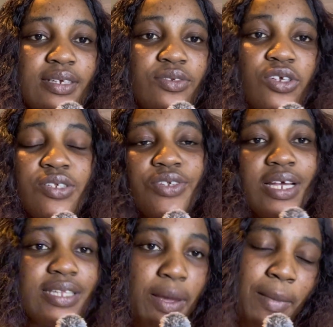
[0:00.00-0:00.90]
Just
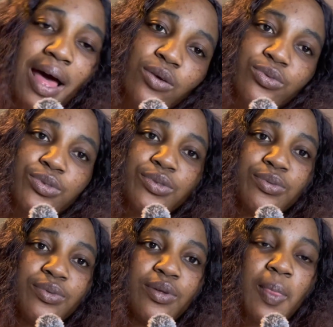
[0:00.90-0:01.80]
check them out.
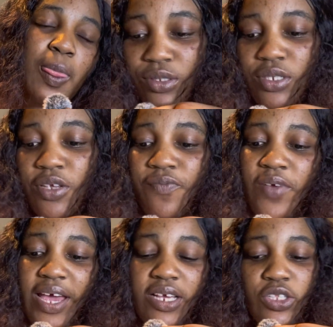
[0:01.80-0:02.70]
But if
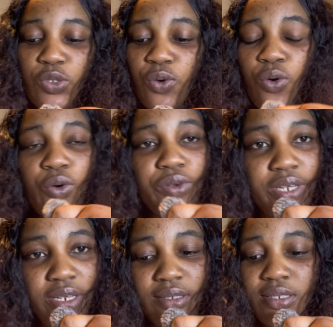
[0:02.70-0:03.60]
you are into coding,